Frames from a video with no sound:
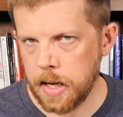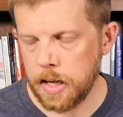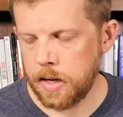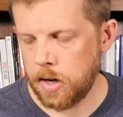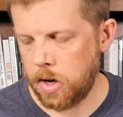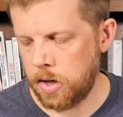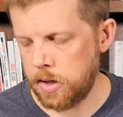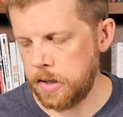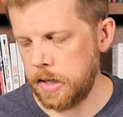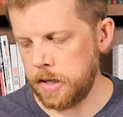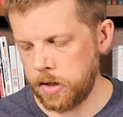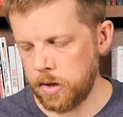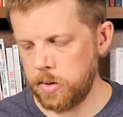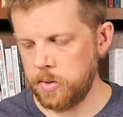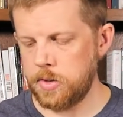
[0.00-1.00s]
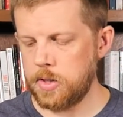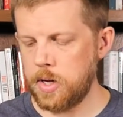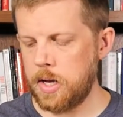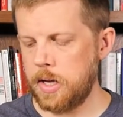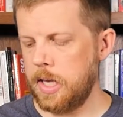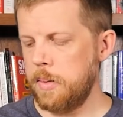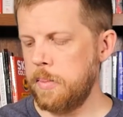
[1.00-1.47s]
and on it goes,
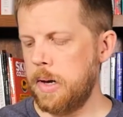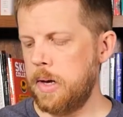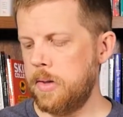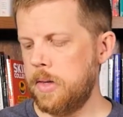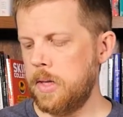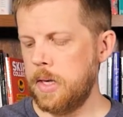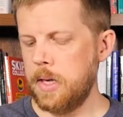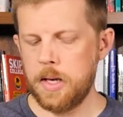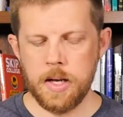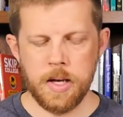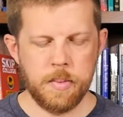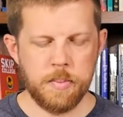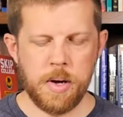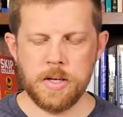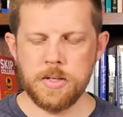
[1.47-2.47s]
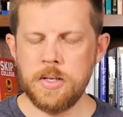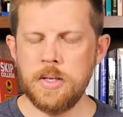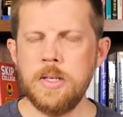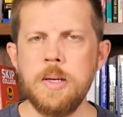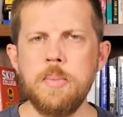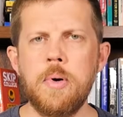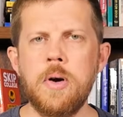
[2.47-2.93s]
talking about the
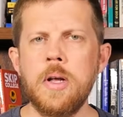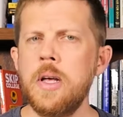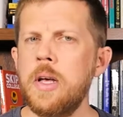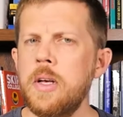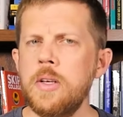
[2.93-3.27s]
Boston Tea Party.